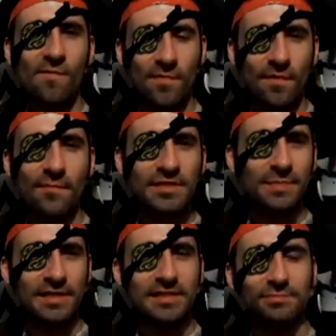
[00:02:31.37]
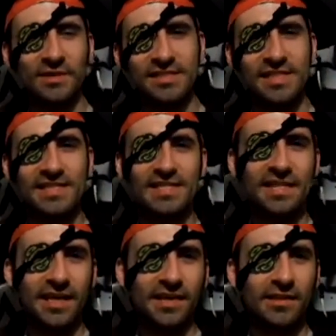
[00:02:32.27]
Lumpy Space Princess doesn't
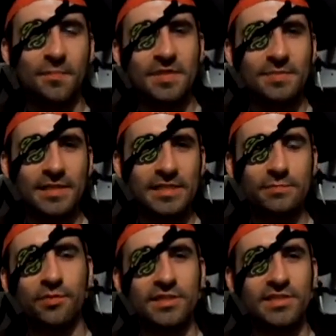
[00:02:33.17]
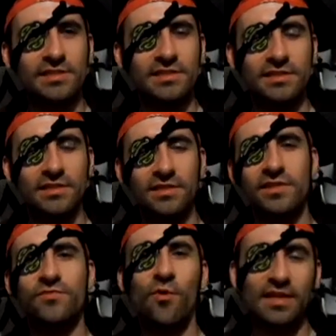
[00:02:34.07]
like Lumpy Space's prince's
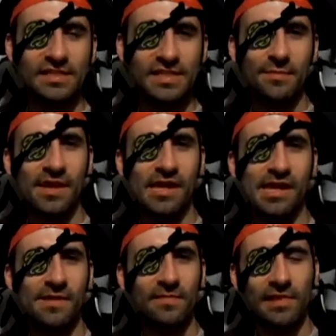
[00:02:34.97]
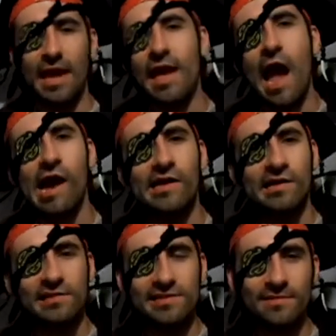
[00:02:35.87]
voice to be like
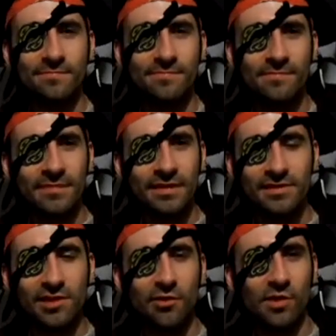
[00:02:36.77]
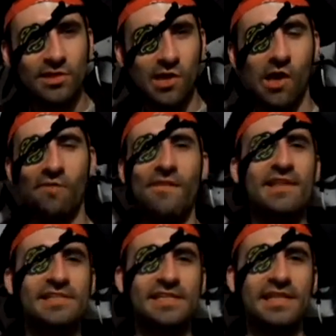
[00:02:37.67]
hers. So it's all
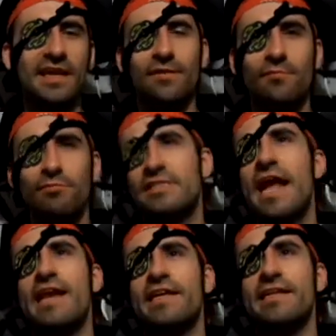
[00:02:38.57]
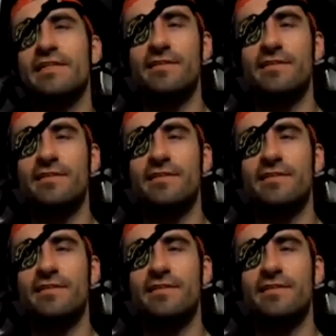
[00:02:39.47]
fancy and Britannian.